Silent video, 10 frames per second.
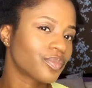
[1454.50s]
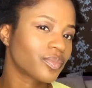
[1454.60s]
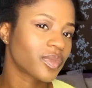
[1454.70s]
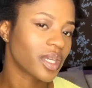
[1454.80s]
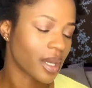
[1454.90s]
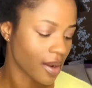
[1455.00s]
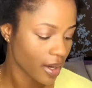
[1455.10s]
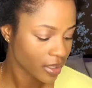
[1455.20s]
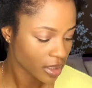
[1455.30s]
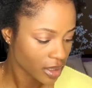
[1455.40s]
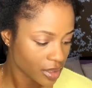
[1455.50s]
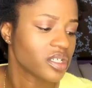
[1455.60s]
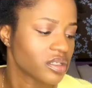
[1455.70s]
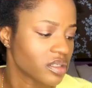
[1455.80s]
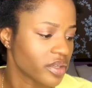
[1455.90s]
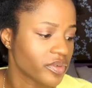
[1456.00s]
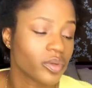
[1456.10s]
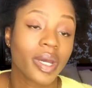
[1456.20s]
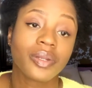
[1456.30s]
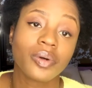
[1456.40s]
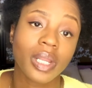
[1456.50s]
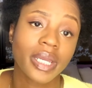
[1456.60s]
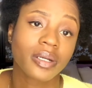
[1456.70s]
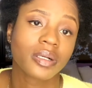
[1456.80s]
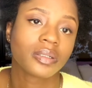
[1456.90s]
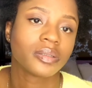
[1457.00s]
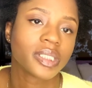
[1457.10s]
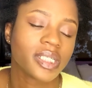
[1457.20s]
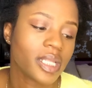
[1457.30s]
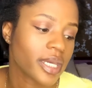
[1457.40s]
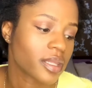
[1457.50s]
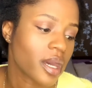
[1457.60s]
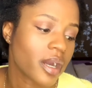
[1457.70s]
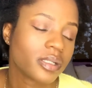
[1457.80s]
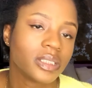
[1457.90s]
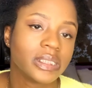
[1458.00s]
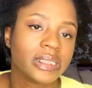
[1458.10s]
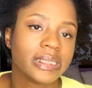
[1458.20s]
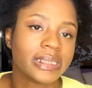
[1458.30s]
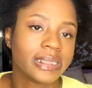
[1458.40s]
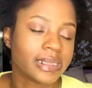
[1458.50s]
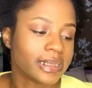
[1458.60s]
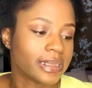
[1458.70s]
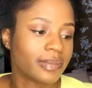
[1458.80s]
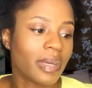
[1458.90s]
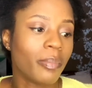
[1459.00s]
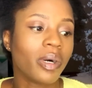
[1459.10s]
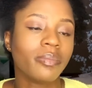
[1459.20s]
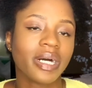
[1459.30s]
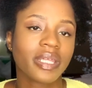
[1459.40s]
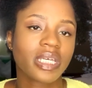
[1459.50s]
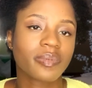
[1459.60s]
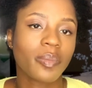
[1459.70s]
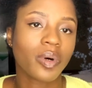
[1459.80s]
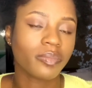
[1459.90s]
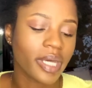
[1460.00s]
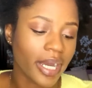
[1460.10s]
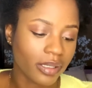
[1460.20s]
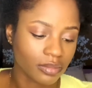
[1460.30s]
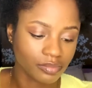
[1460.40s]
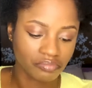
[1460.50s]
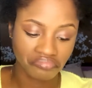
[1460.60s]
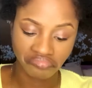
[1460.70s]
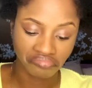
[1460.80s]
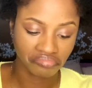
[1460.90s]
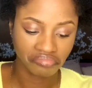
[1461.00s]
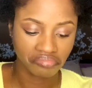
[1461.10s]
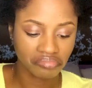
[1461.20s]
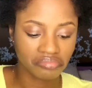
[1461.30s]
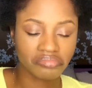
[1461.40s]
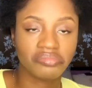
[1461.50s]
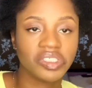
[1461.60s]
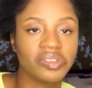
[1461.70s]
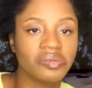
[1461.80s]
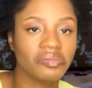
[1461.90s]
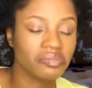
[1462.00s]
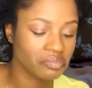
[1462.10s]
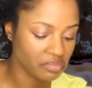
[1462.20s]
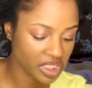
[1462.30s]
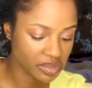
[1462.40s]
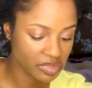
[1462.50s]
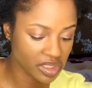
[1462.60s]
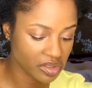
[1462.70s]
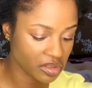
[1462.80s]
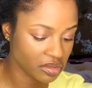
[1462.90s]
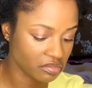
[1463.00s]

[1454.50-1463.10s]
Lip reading: yeah, even though I don't like cooking like that, my mom, I think it's my mom that, you know, made me not